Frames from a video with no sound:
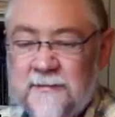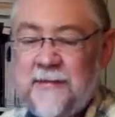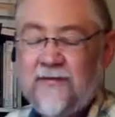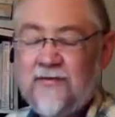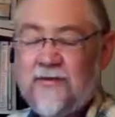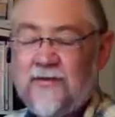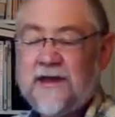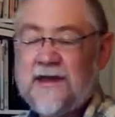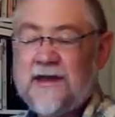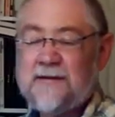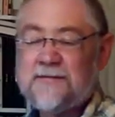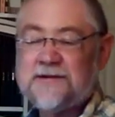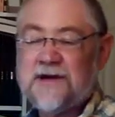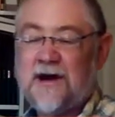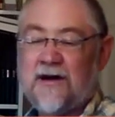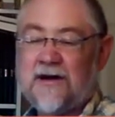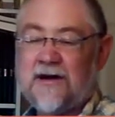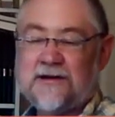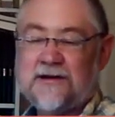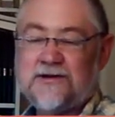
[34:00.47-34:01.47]
and maybe if we keep
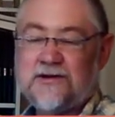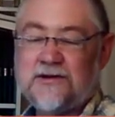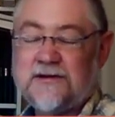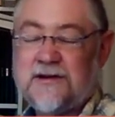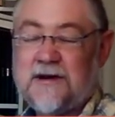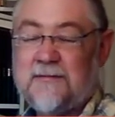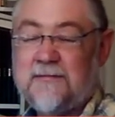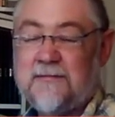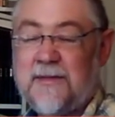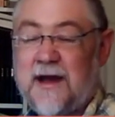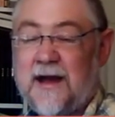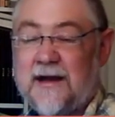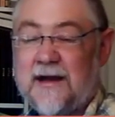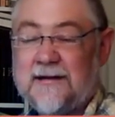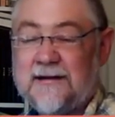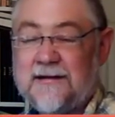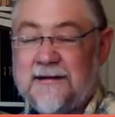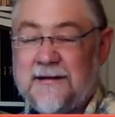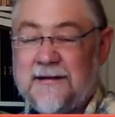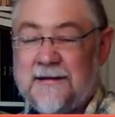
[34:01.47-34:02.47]
talking, she'll come
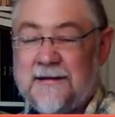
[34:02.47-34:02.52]
back.